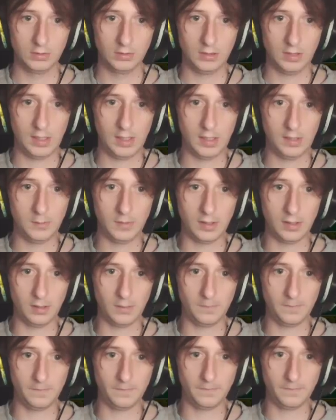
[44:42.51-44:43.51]
Yeah, here we go.
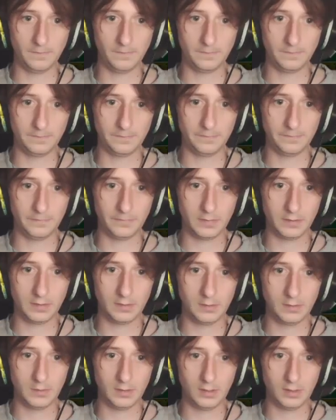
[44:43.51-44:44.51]

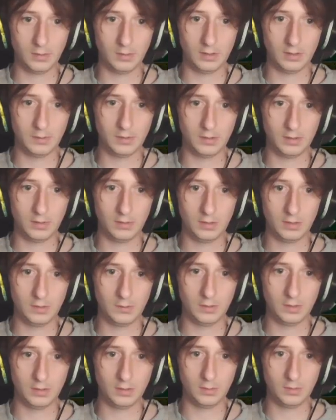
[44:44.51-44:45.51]
Here
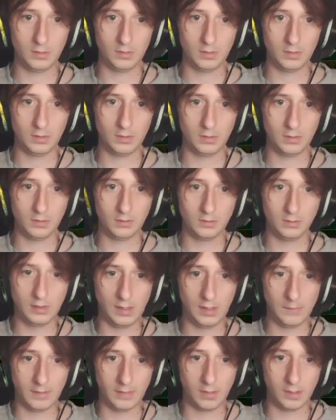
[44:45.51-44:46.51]
we go.
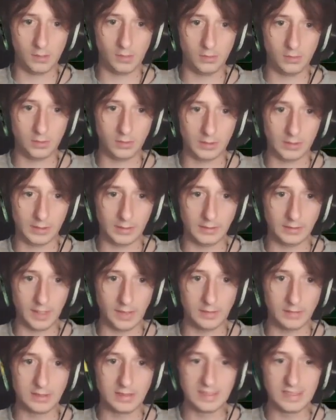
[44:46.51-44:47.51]
There we go. Okay,
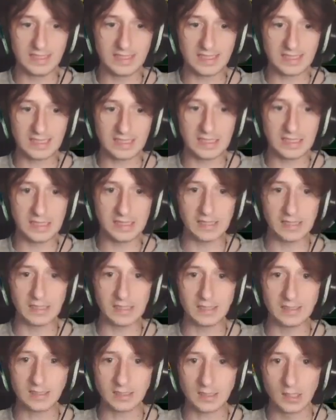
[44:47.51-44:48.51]
yeah, you needed to clear
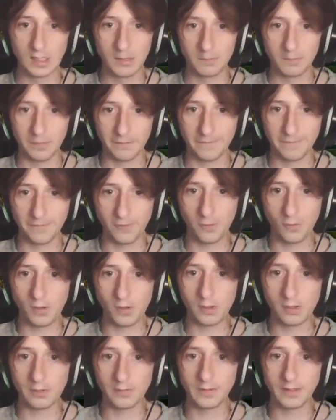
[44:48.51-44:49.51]
these
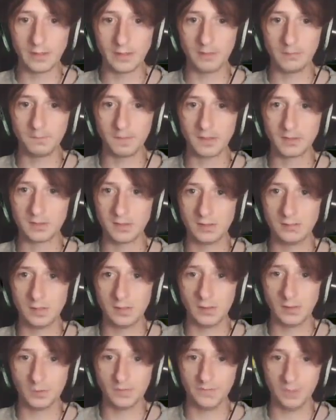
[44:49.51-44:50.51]
before because of the
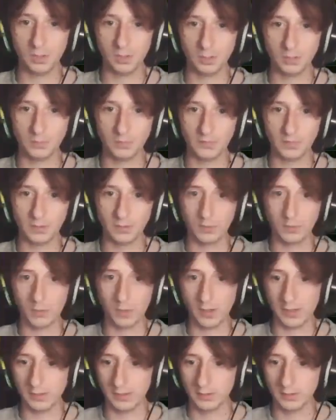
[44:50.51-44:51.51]
amount that we've got. We've done
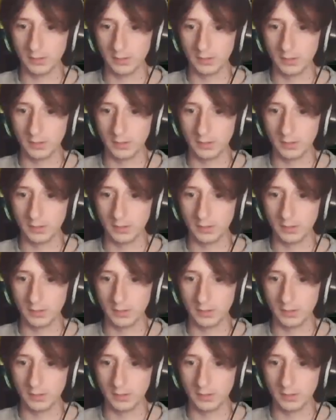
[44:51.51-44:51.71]
great.